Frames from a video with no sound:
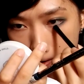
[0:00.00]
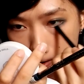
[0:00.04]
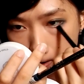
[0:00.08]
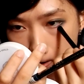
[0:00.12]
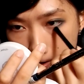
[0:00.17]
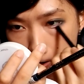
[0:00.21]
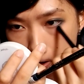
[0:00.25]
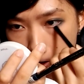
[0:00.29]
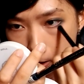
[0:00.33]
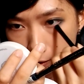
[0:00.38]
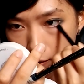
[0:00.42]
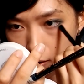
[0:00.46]

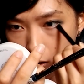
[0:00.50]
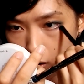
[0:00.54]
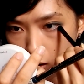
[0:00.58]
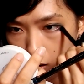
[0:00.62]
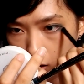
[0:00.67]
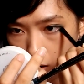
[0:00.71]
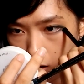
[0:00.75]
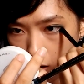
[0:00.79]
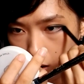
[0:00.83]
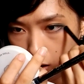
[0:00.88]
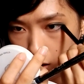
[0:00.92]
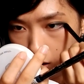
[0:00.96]

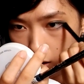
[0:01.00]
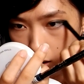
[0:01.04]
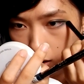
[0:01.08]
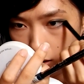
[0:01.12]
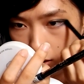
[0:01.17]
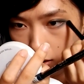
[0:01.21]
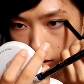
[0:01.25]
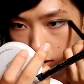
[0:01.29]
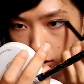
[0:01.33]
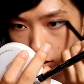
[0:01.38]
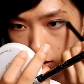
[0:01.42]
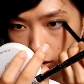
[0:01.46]

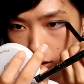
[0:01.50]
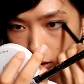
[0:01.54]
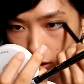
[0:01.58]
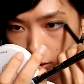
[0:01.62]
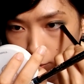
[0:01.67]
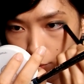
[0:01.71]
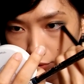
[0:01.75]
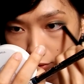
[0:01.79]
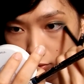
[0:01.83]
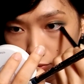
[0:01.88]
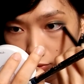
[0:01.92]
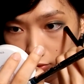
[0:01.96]

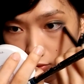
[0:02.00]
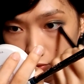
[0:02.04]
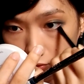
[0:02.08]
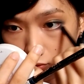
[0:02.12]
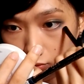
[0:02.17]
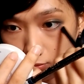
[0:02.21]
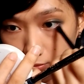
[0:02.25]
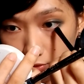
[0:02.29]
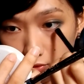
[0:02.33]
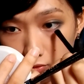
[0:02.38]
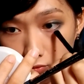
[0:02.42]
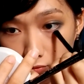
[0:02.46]
because I
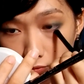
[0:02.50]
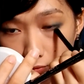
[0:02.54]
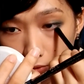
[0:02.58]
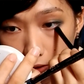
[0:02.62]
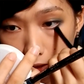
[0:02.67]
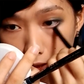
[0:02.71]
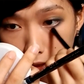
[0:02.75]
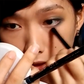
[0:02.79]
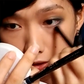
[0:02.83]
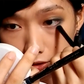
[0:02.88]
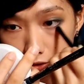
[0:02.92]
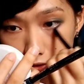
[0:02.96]
don't want it to be
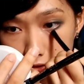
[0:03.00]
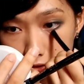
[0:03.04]
too